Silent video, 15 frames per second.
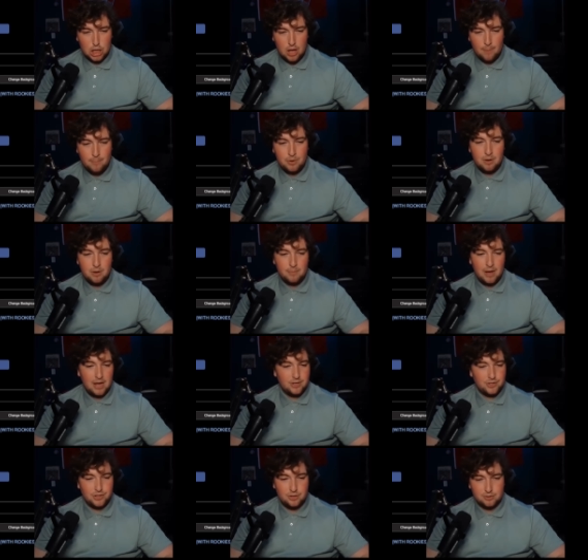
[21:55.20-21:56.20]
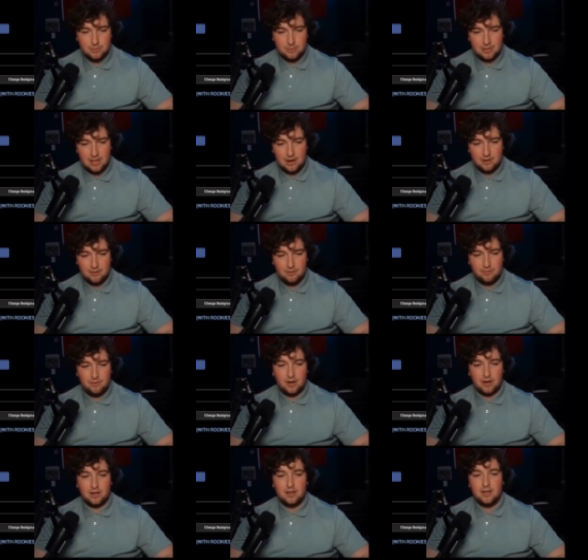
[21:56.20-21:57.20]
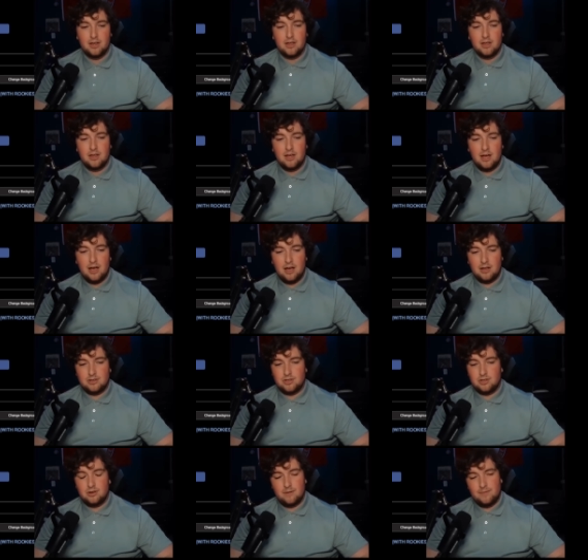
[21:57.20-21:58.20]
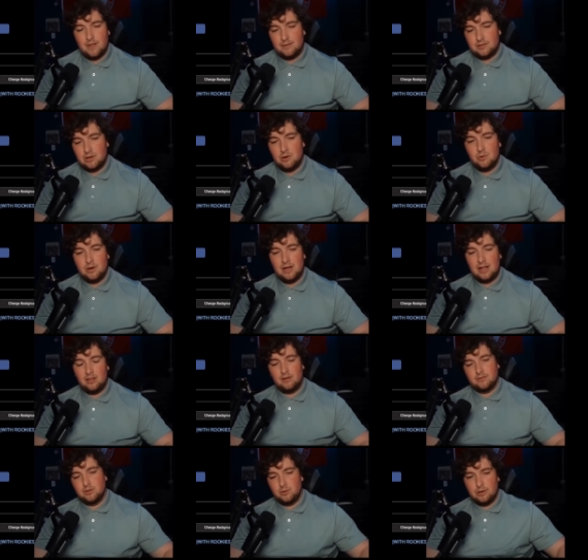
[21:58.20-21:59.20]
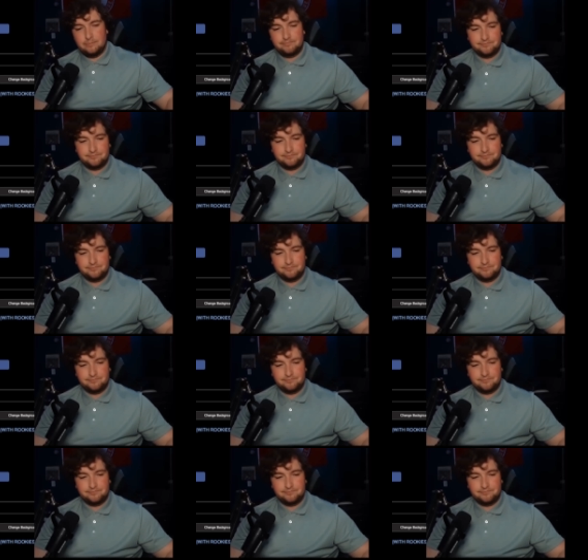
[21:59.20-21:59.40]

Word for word: I'm putting him behind Geno Smith. I don't give a fuck. Tua, I love Tua.